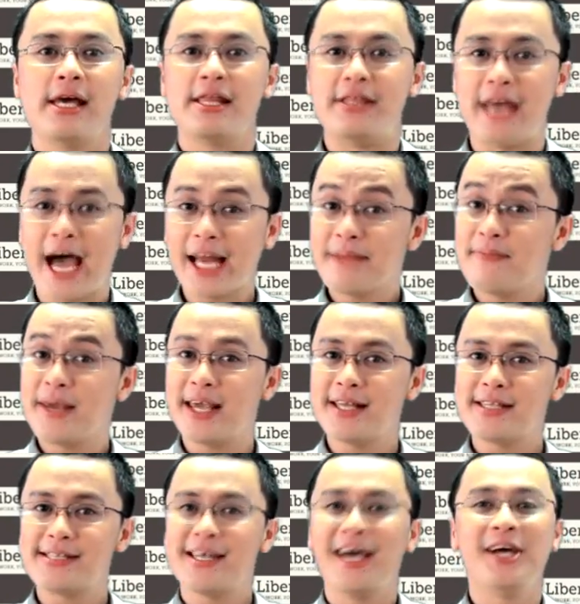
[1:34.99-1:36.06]
That
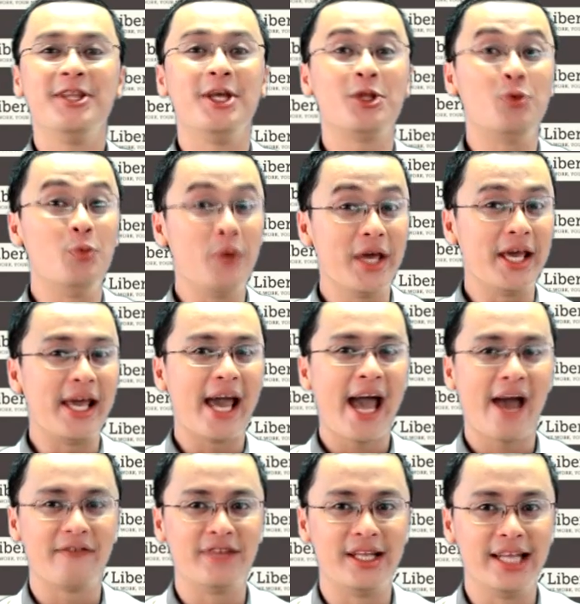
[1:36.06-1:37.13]
means that we
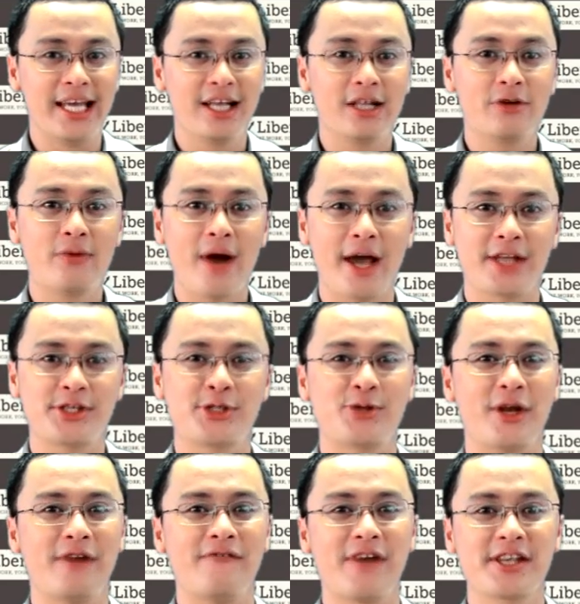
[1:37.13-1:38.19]
have the legal rights to
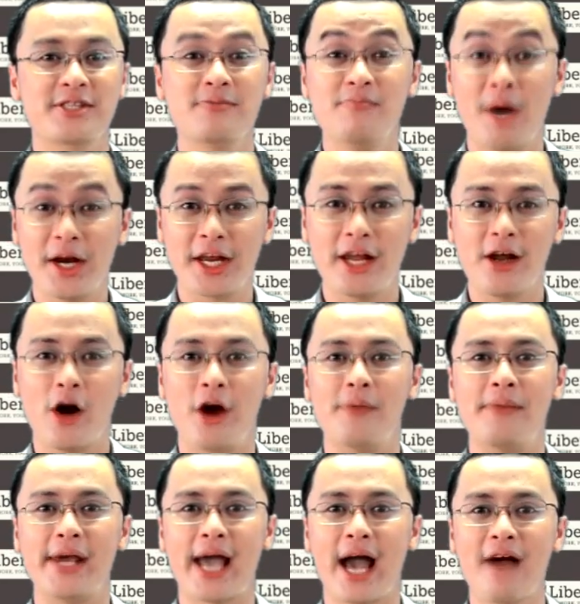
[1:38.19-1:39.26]
invest money on
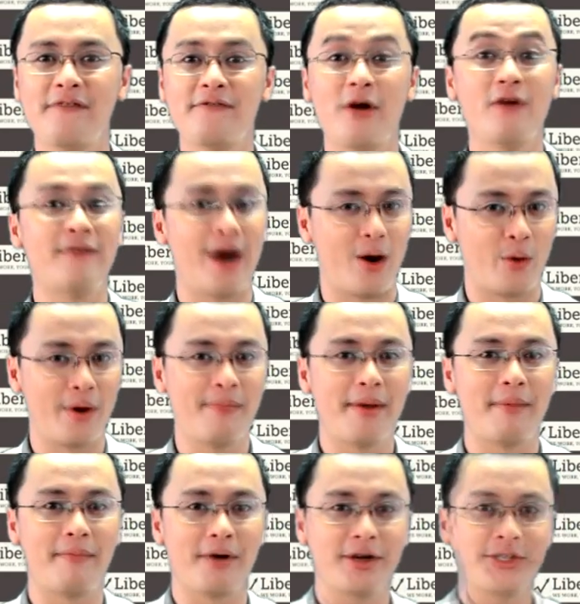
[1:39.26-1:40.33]
behalf of our
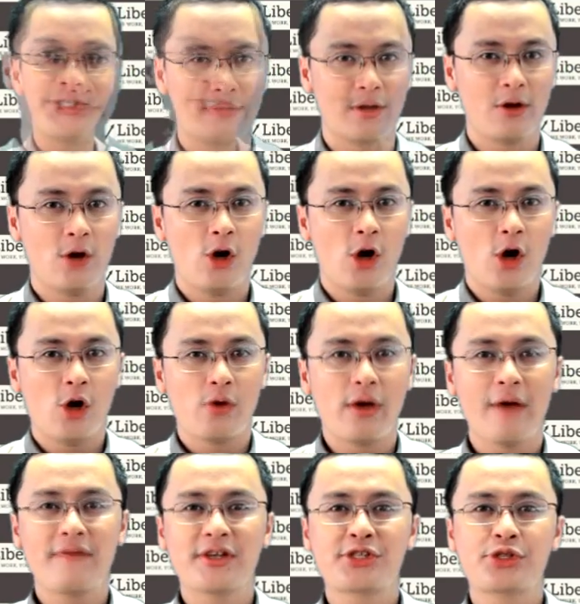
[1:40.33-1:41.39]
members. We
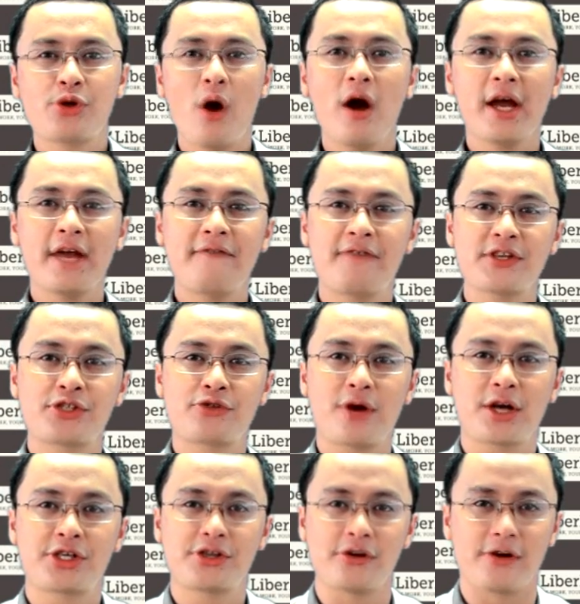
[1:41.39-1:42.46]
have a strong
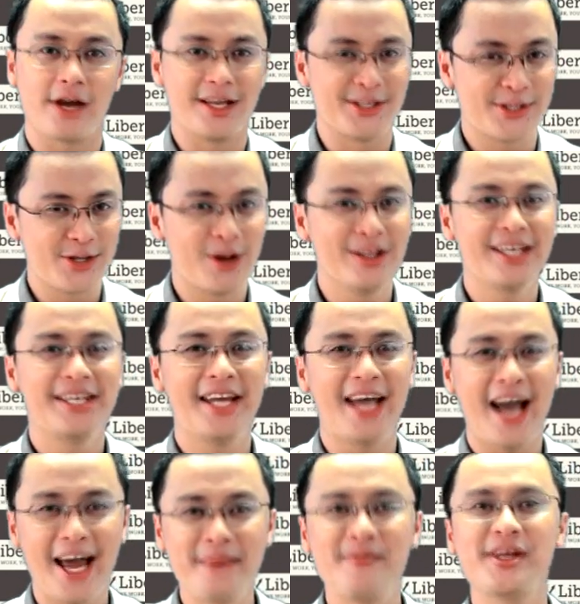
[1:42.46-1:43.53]
infrastructure and solid
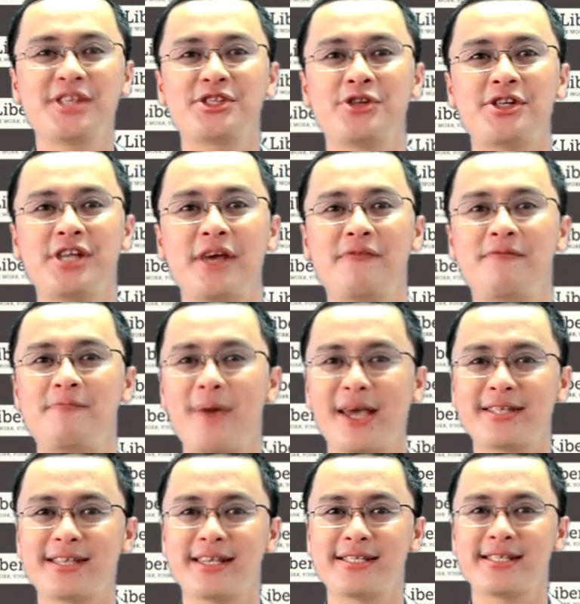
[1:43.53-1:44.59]
administrative
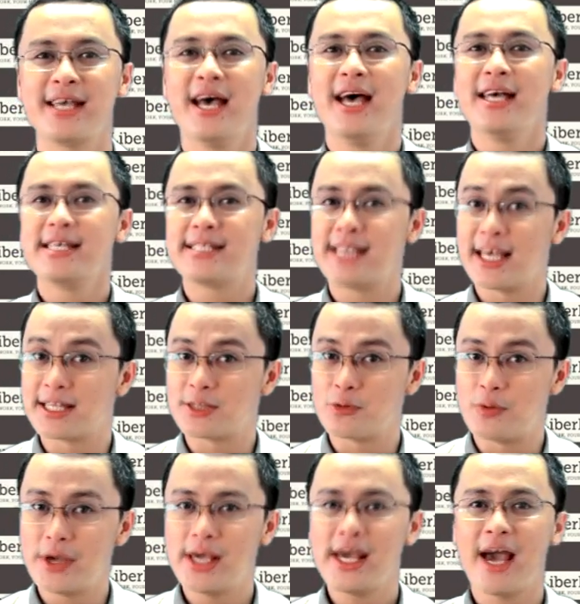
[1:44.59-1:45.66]
basis since
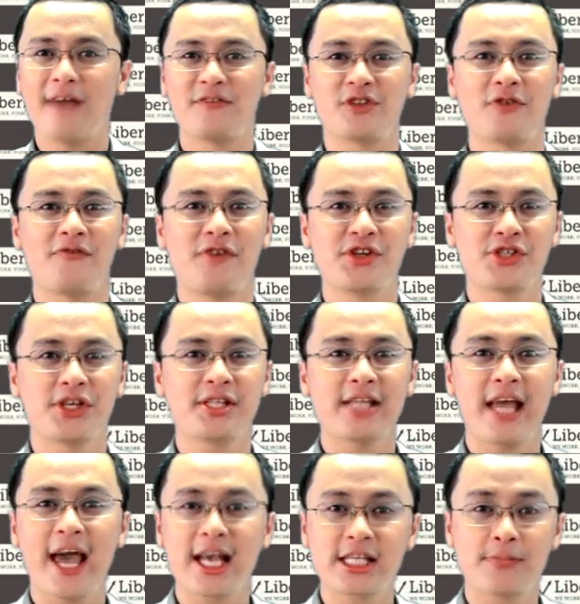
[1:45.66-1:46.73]
we have sufficient
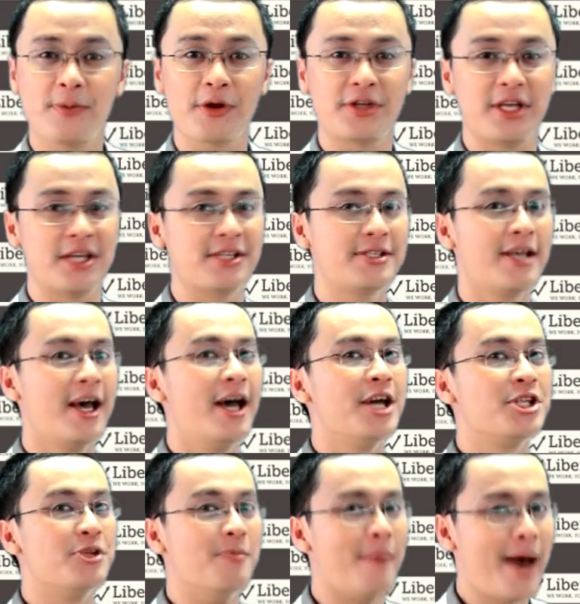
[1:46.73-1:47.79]
expertise
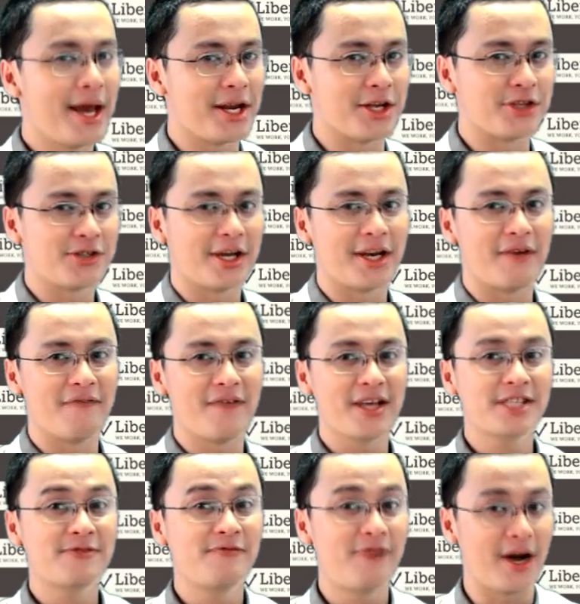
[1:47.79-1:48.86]
to manage and
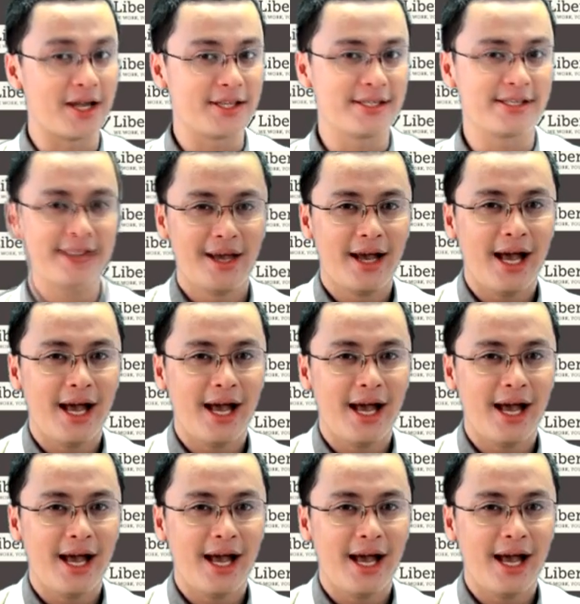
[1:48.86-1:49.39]
invest funds.